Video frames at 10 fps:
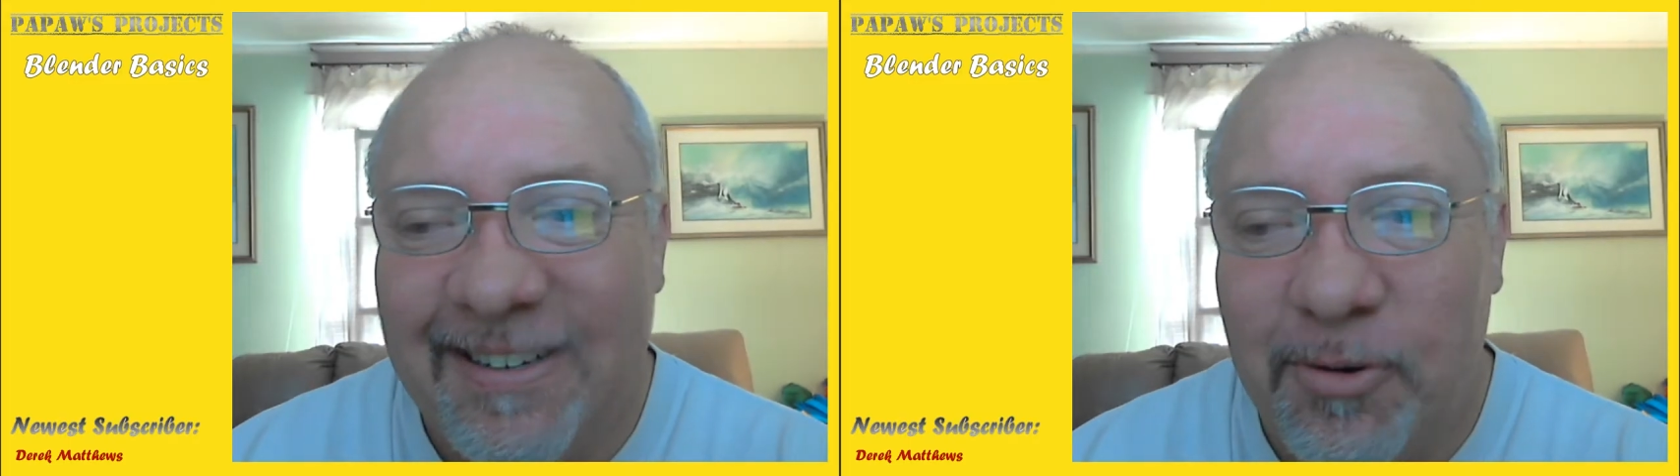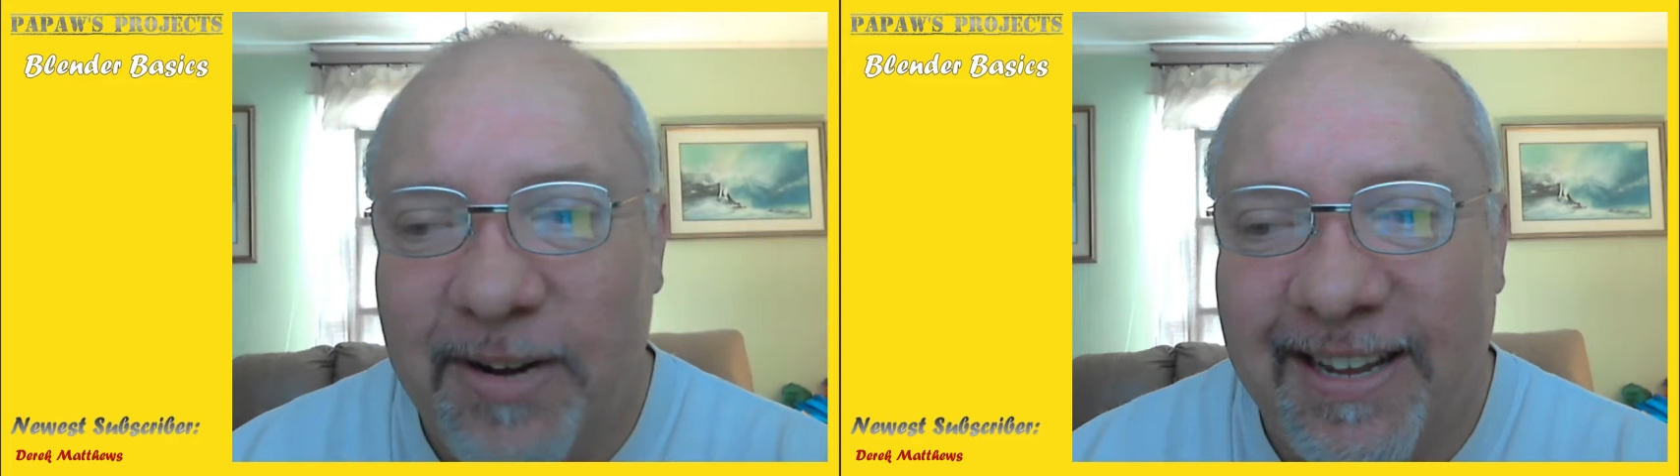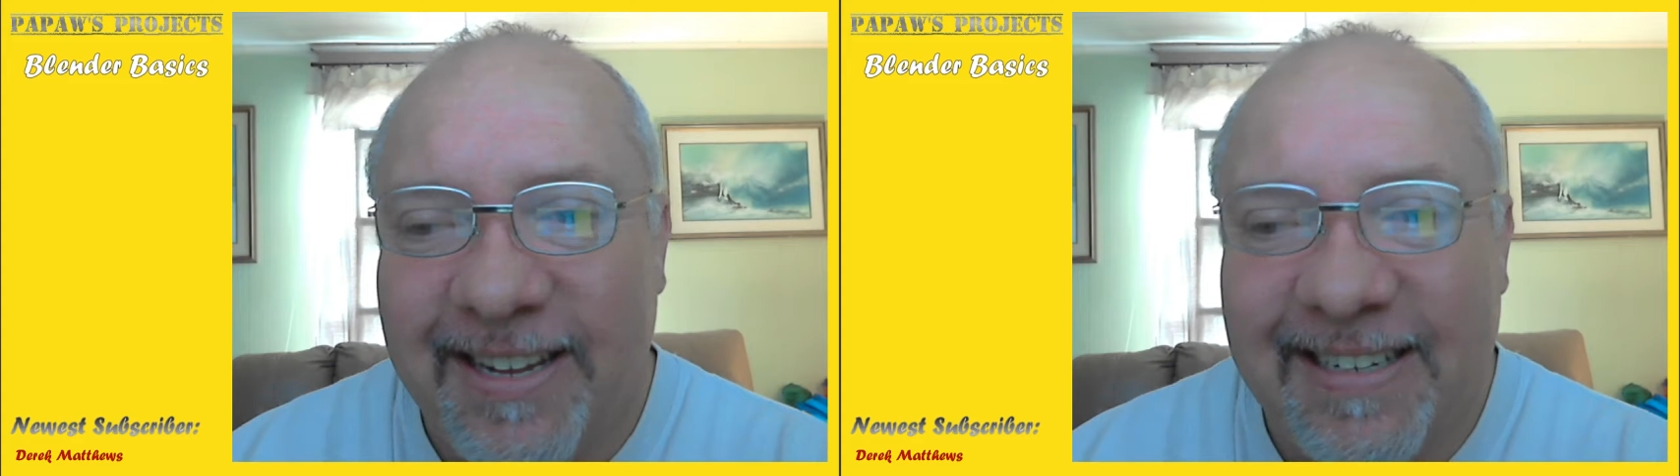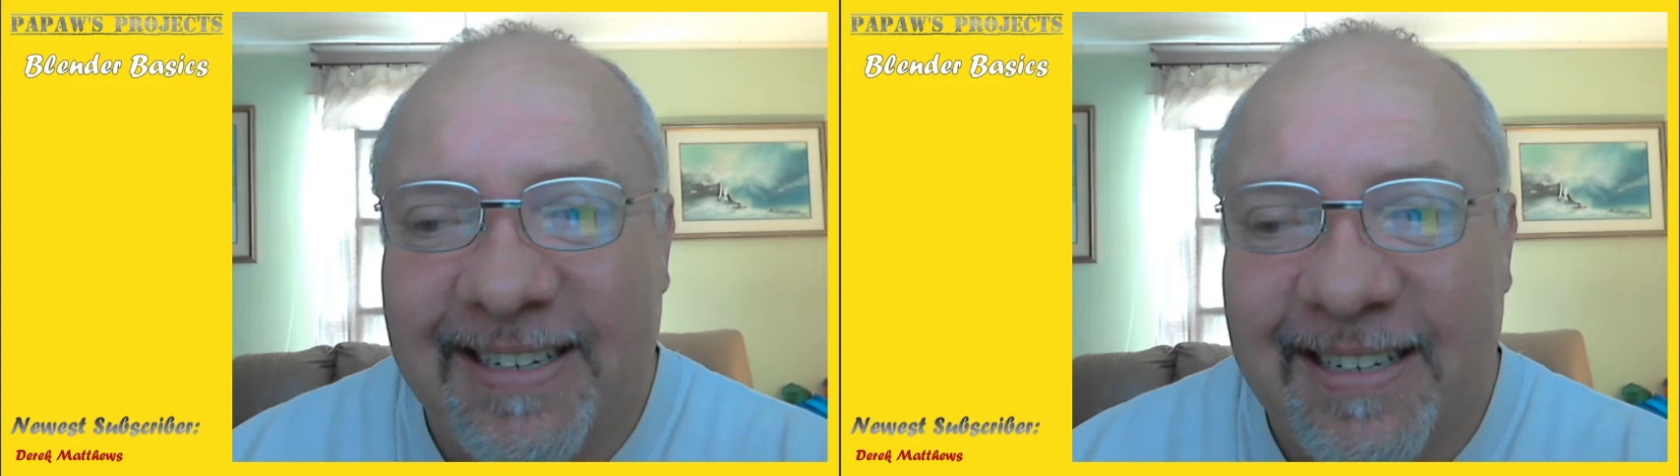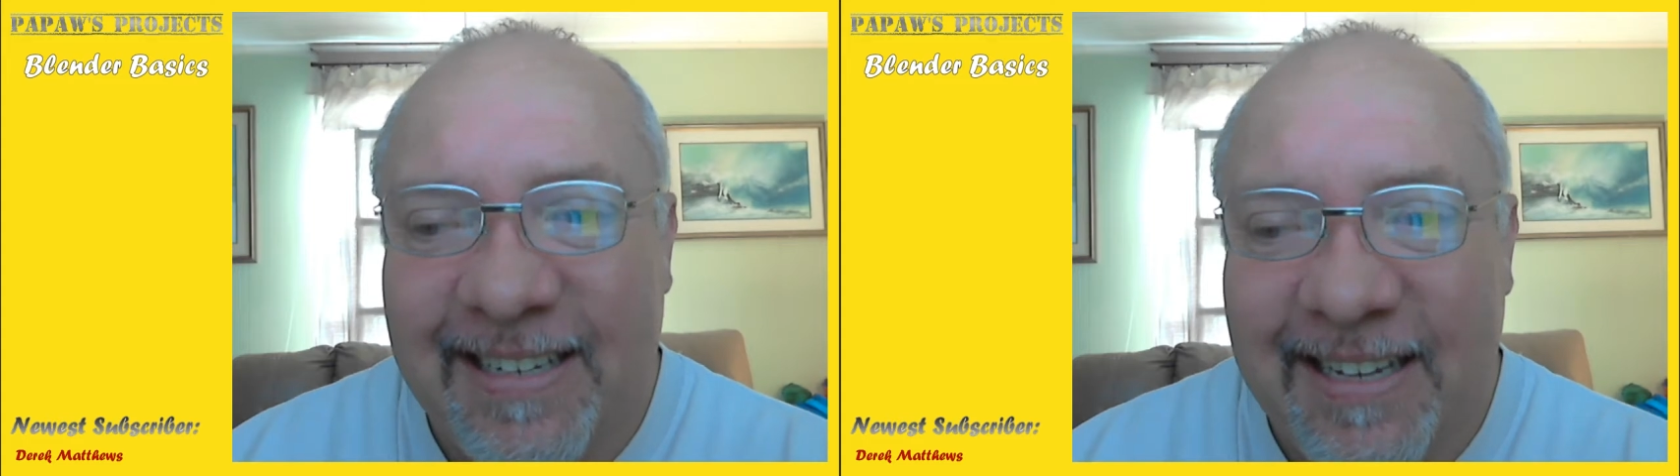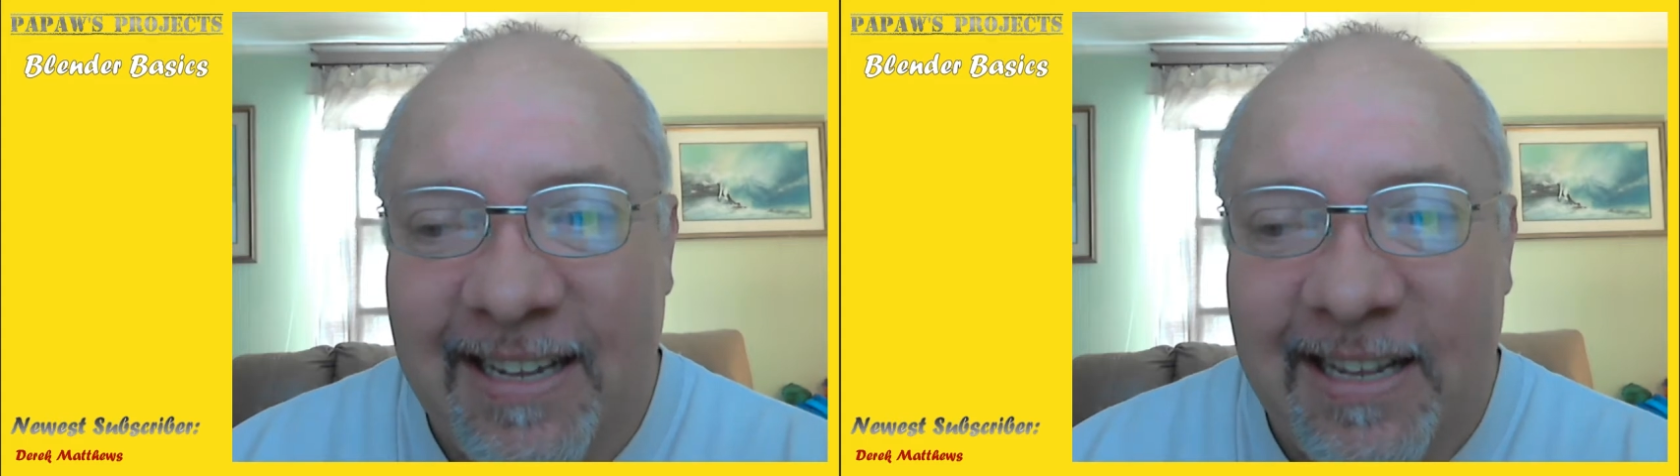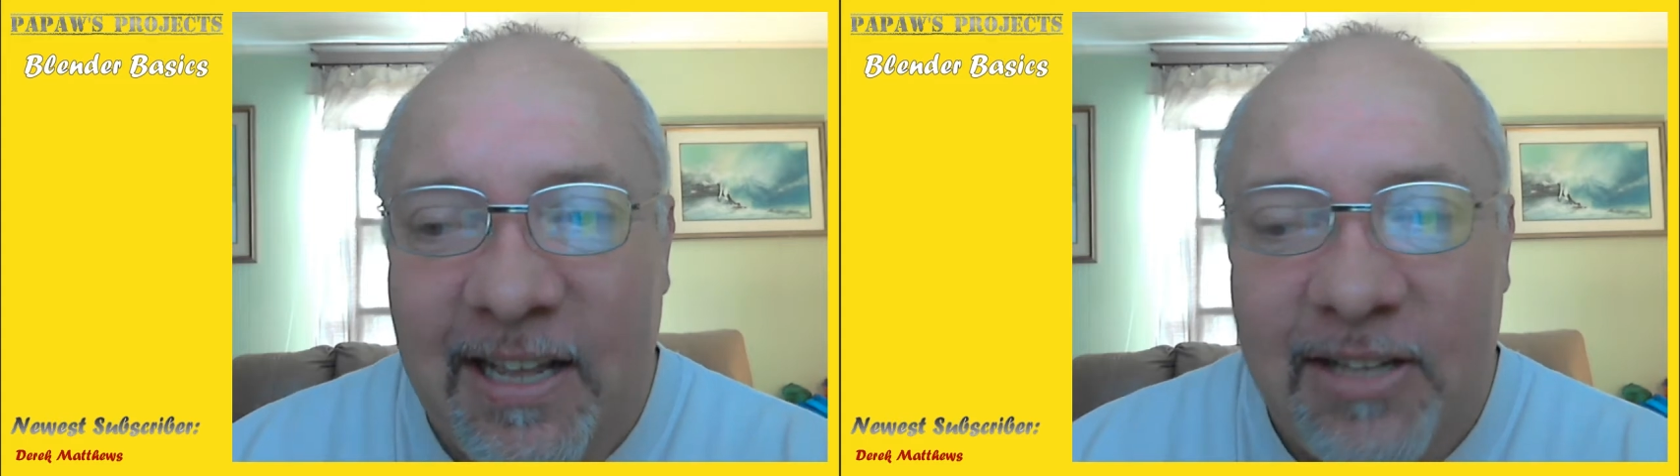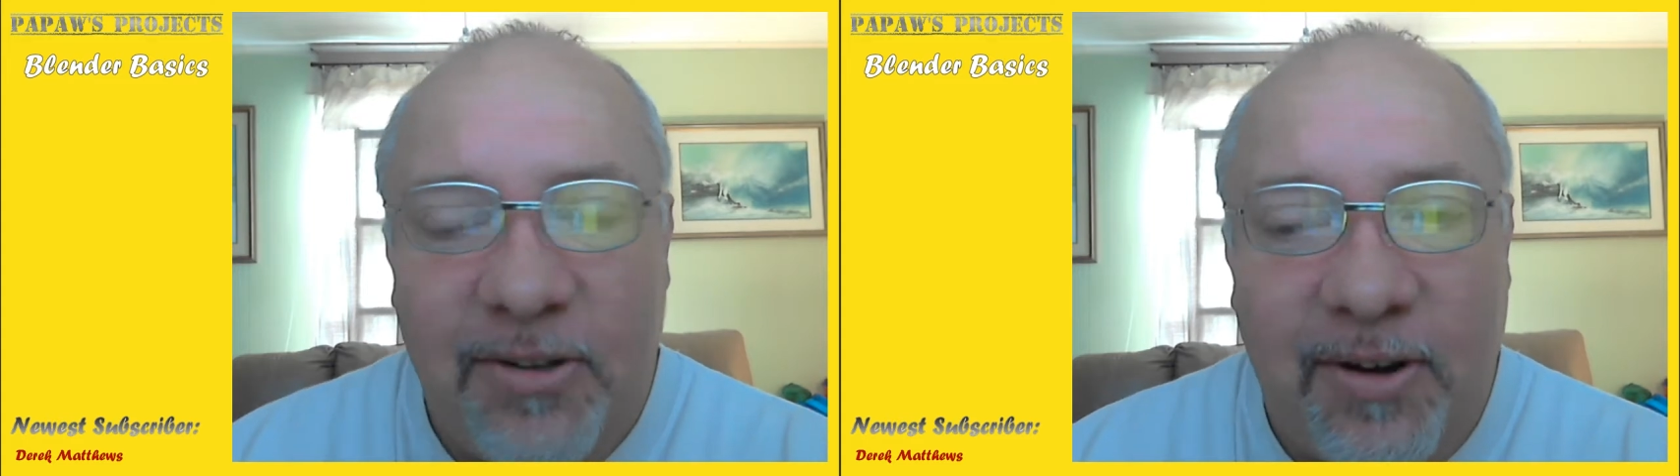Okay,
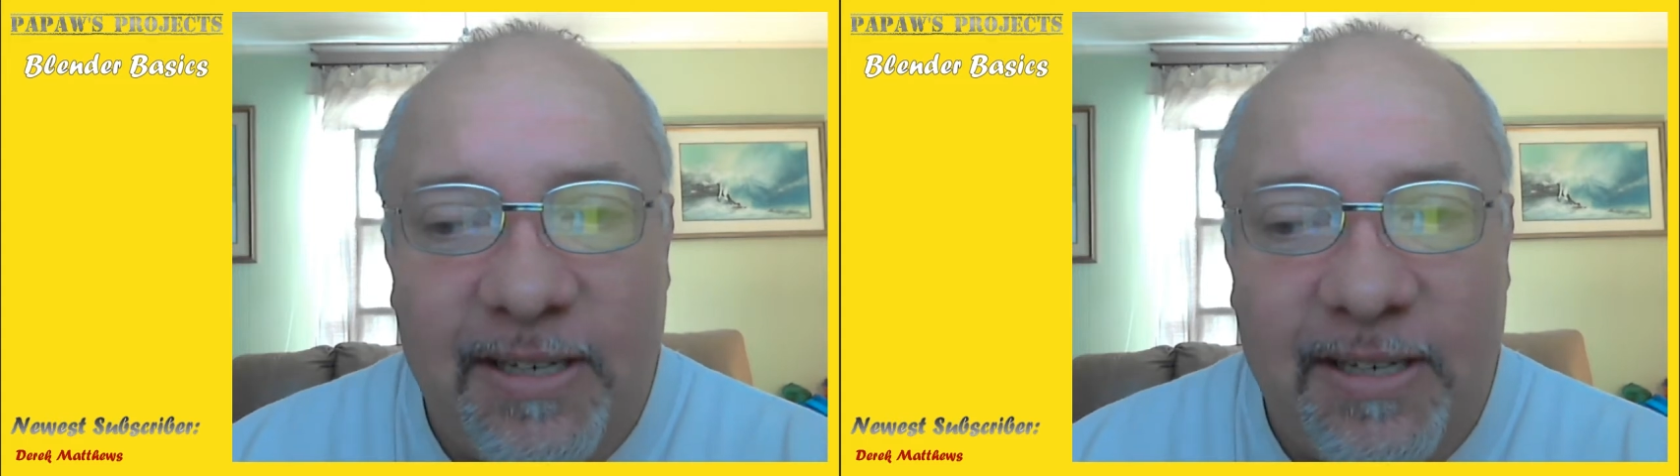so